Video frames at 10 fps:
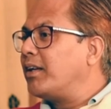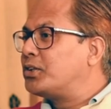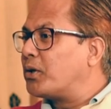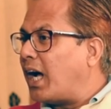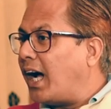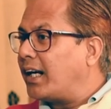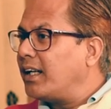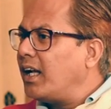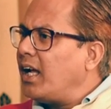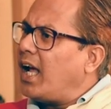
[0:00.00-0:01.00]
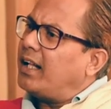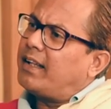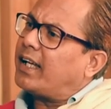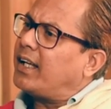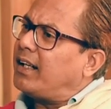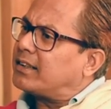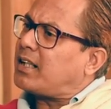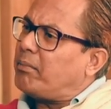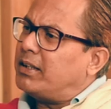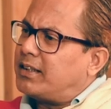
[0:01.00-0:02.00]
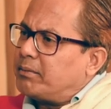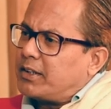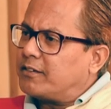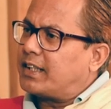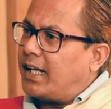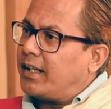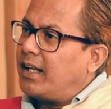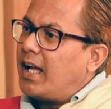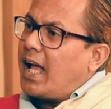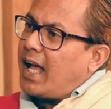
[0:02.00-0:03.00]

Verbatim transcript: Jorhat, and they can establish themselves there